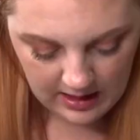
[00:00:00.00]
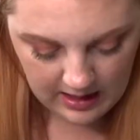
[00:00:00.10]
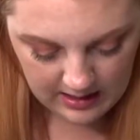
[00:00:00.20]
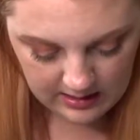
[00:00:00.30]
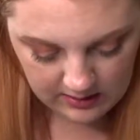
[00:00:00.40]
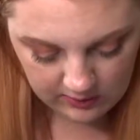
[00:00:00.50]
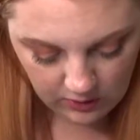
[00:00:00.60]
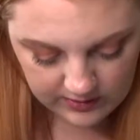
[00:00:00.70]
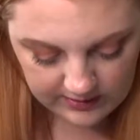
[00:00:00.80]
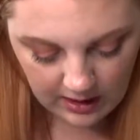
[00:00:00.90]
And so
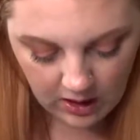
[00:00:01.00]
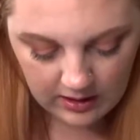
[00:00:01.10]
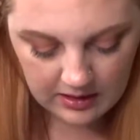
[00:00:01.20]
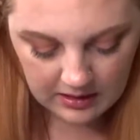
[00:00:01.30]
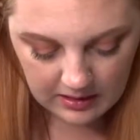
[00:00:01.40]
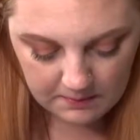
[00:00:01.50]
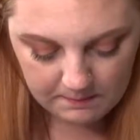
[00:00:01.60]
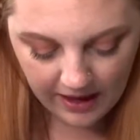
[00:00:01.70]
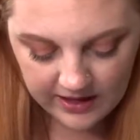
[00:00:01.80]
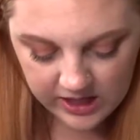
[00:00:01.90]
it's a
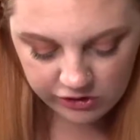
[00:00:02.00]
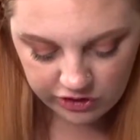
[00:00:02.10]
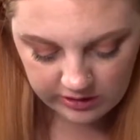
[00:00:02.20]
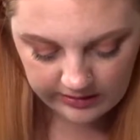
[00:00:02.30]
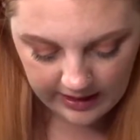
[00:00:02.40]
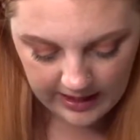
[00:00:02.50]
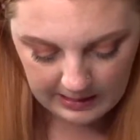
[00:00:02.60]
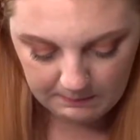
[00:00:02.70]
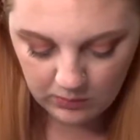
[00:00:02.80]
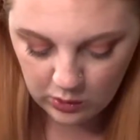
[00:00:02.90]
baggage
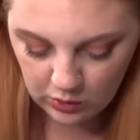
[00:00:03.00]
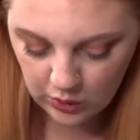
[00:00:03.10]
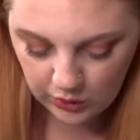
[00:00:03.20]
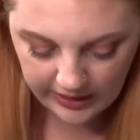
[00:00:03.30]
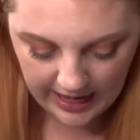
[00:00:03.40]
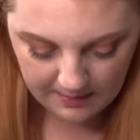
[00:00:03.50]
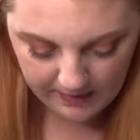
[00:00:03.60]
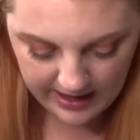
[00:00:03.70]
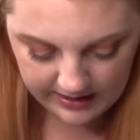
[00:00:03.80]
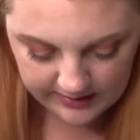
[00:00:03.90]
claim gold eye
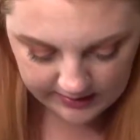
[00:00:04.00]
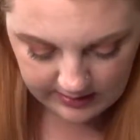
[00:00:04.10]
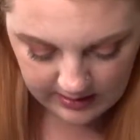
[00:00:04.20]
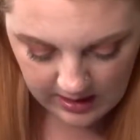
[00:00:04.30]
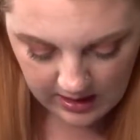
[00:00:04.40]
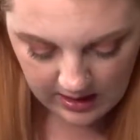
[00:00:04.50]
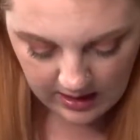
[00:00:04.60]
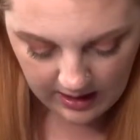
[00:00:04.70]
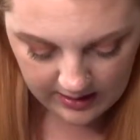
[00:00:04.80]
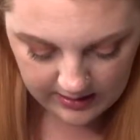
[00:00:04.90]
mask,
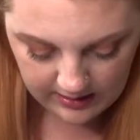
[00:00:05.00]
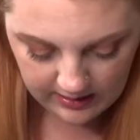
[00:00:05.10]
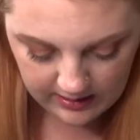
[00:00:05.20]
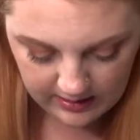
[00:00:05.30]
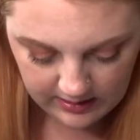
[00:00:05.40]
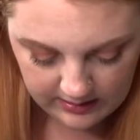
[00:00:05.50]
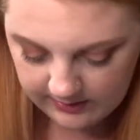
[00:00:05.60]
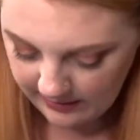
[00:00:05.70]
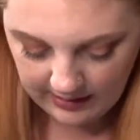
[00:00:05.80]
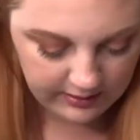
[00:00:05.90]
and
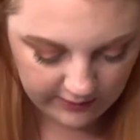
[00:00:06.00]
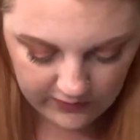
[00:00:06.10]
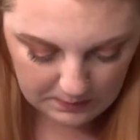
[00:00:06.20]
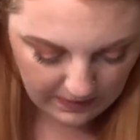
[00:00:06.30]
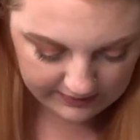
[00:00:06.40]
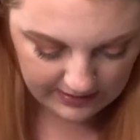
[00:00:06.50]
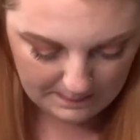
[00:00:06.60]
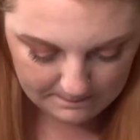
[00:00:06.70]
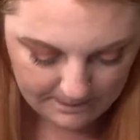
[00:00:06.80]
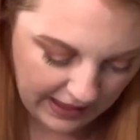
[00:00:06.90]
it's like leave your bags
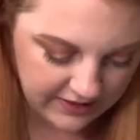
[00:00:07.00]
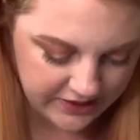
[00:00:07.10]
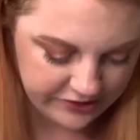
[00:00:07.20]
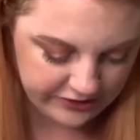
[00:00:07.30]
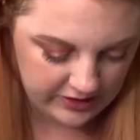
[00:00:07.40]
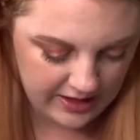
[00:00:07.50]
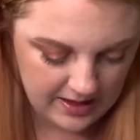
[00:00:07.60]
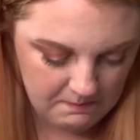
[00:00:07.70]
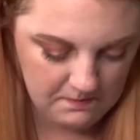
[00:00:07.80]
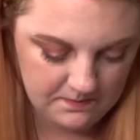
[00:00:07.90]
at baggage
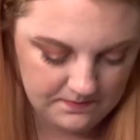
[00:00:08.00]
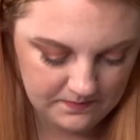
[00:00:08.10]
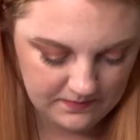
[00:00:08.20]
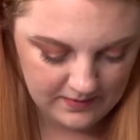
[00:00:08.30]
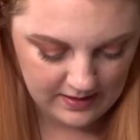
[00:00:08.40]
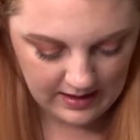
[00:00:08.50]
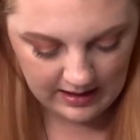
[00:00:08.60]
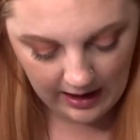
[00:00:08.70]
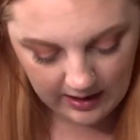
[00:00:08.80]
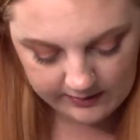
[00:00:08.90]
claim, and
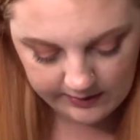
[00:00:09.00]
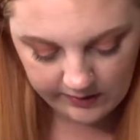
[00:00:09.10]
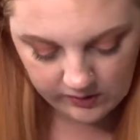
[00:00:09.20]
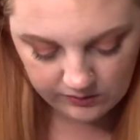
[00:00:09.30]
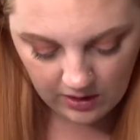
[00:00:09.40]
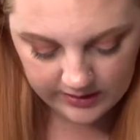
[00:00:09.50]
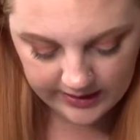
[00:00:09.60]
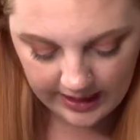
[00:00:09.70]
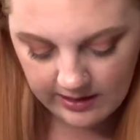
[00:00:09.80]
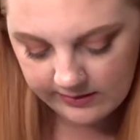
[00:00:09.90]
it has
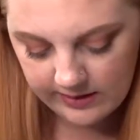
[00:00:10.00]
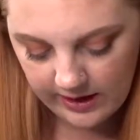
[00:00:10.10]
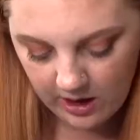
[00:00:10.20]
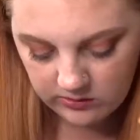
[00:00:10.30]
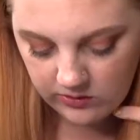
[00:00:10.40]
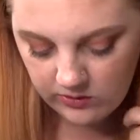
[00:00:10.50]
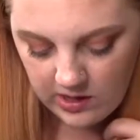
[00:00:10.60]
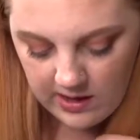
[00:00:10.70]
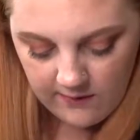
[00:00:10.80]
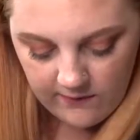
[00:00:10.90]
hyaluronic acid, aloe
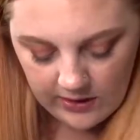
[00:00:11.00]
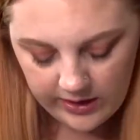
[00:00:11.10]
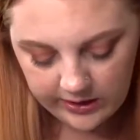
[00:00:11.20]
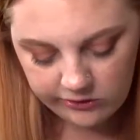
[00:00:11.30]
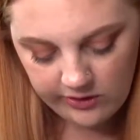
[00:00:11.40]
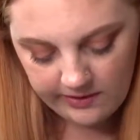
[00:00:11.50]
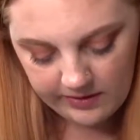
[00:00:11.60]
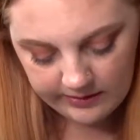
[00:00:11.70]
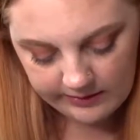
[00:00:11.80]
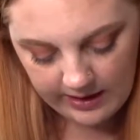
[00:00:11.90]
vera
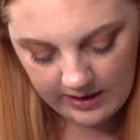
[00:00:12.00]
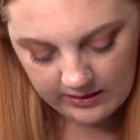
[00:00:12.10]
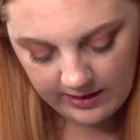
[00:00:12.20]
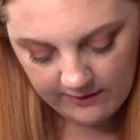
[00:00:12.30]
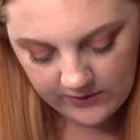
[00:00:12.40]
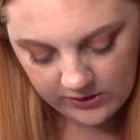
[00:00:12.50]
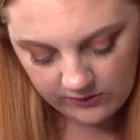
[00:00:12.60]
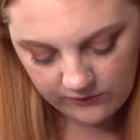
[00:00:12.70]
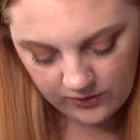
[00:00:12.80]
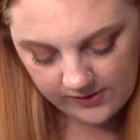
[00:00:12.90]
extract, and lavender
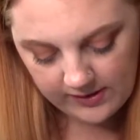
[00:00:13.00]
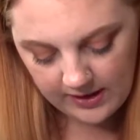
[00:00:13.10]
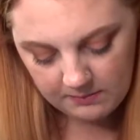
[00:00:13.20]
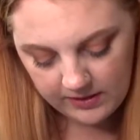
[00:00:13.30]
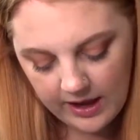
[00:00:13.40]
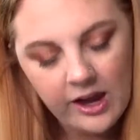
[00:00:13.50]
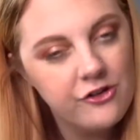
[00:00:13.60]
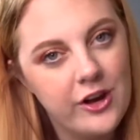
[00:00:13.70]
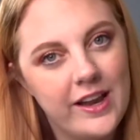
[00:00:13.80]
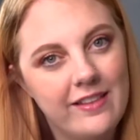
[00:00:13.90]
for deeply
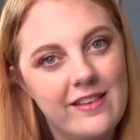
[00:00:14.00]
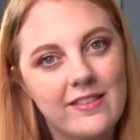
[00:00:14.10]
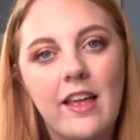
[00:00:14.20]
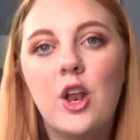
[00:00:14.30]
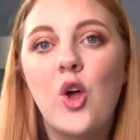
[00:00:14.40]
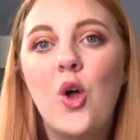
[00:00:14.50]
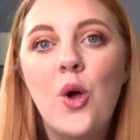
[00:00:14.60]
hydrating the skin,